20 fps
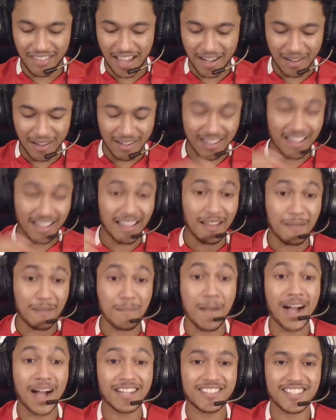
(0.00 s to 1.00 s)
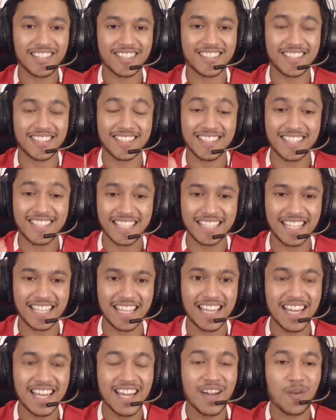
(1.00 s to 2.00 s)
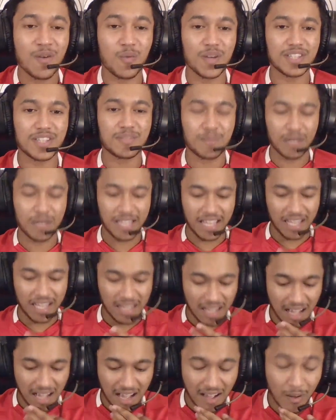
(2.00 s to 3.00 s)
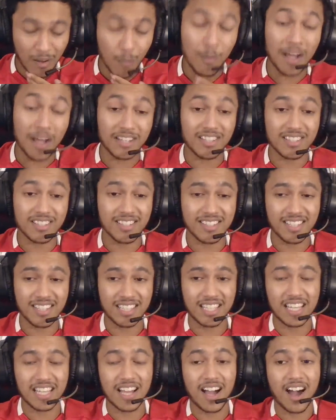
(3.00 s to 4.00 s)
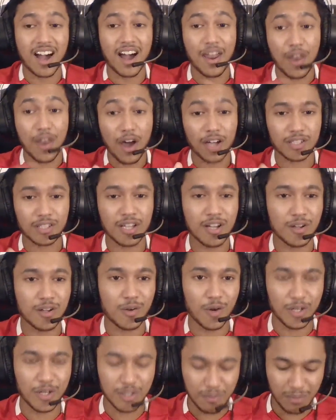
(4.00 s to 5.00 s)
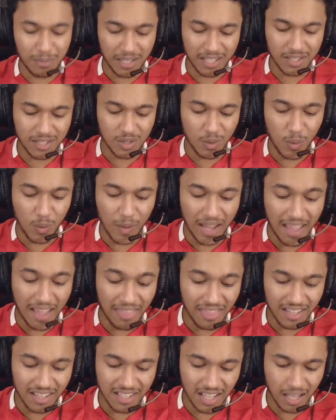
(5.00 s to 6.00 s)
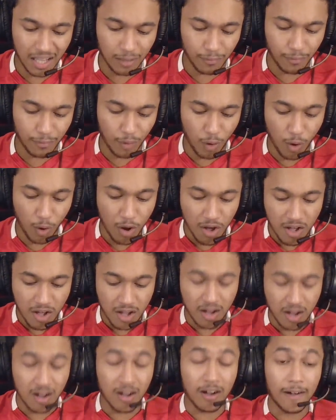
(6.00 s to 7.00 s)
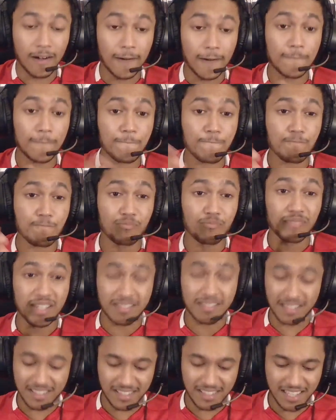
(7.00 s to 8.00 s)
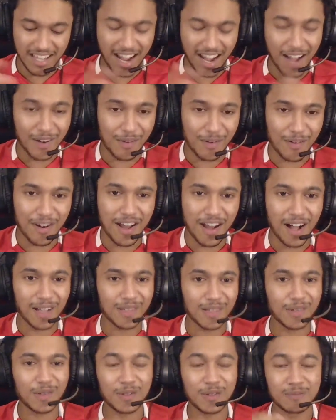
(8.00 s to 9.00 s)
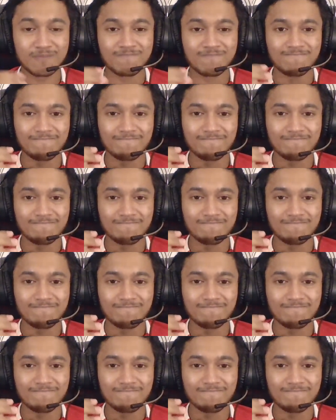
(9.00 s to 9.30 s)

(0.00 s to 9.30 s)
that Manchester City was pulling Manchester City are not going to pursue in the deal for Cristiano Ronaldo.